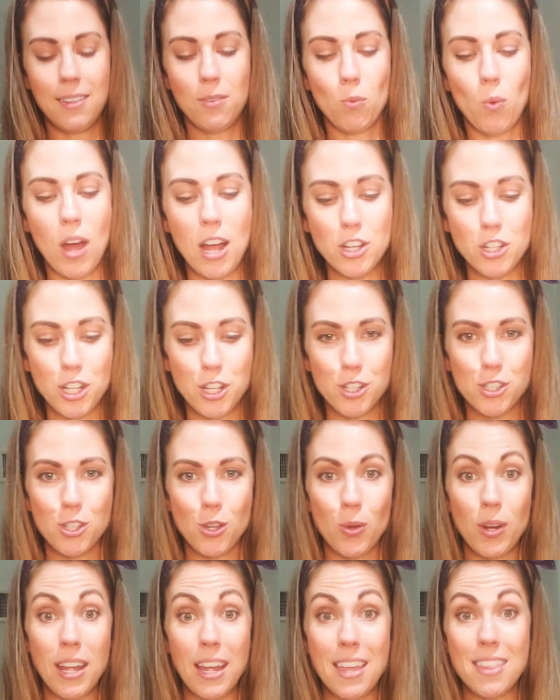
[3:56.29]
washing
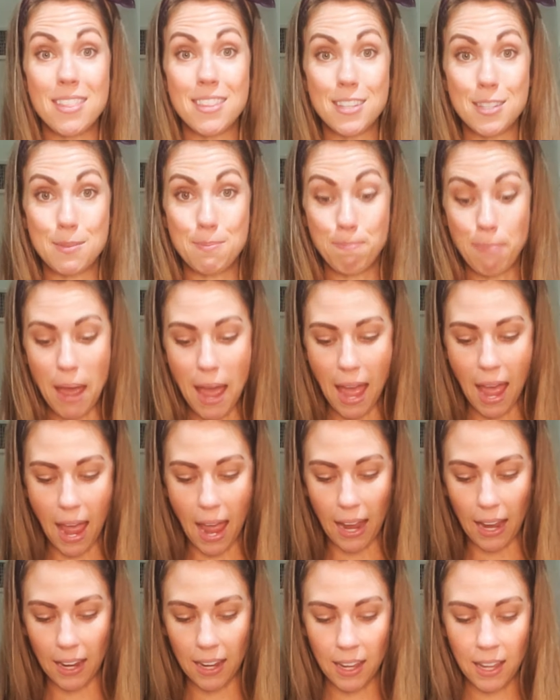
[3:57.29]
soda in this
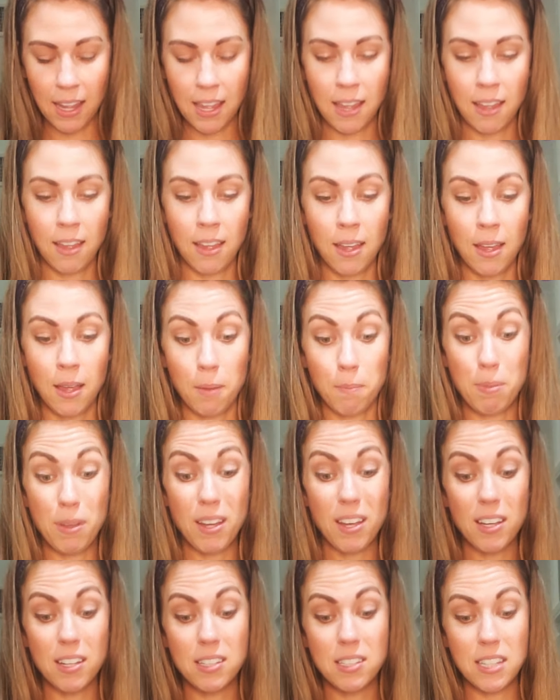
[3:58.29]
bag
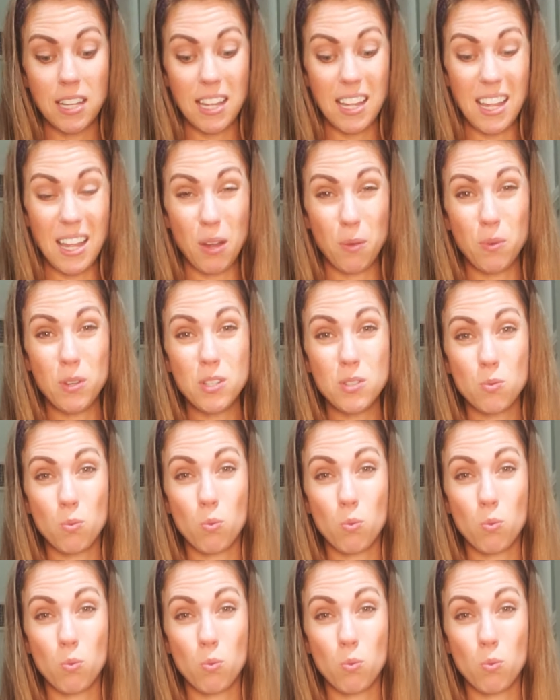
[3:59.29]
because it was